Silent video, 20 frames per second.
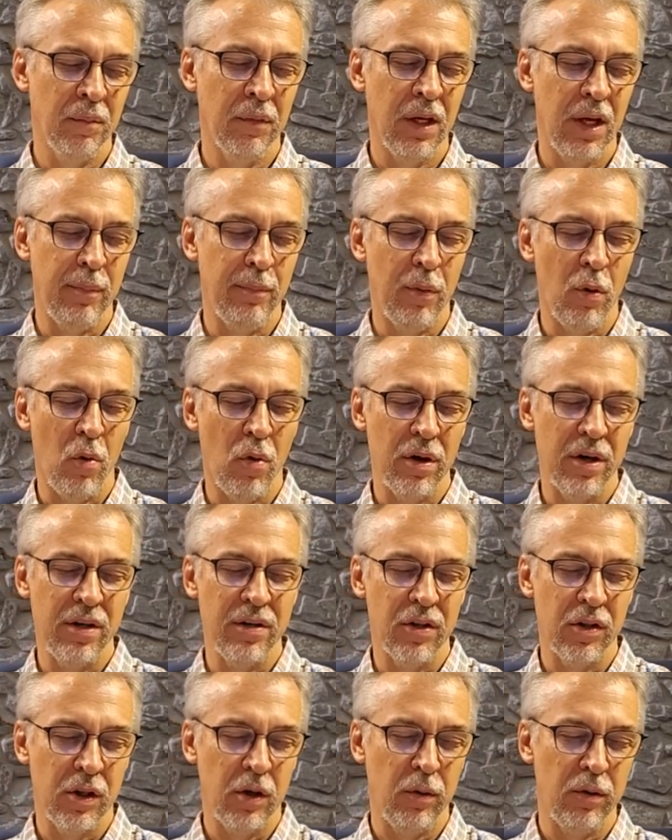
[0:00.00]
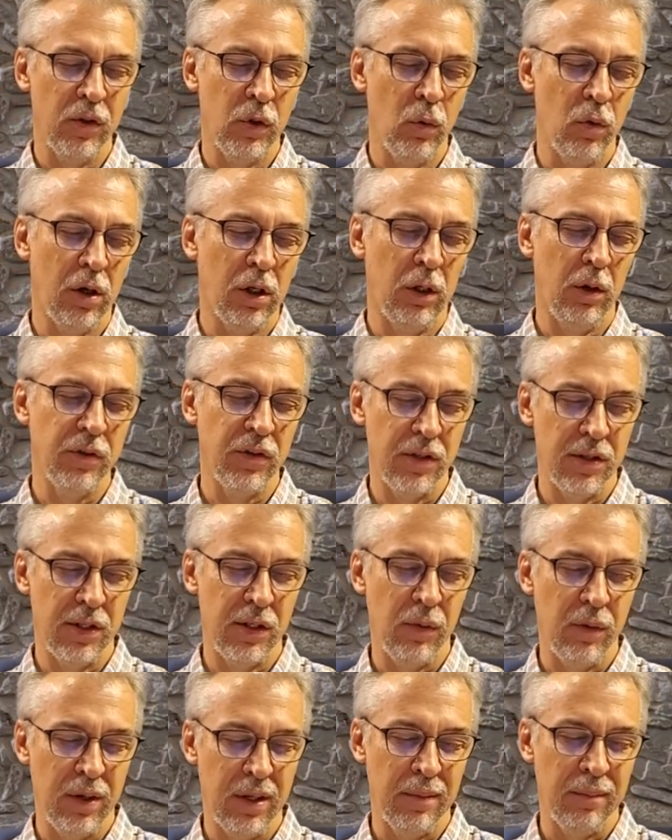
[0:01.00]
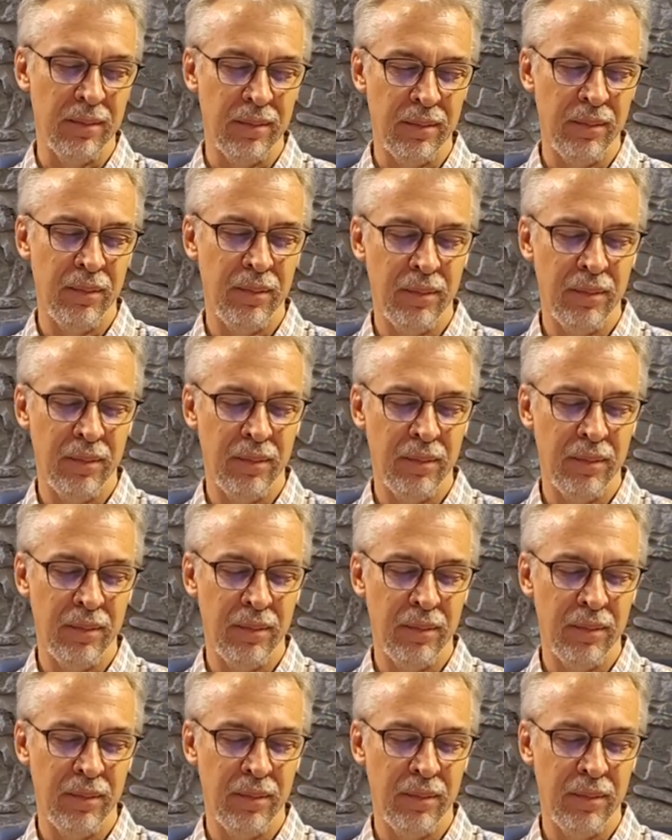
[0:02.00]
He poured into those who were closest to him.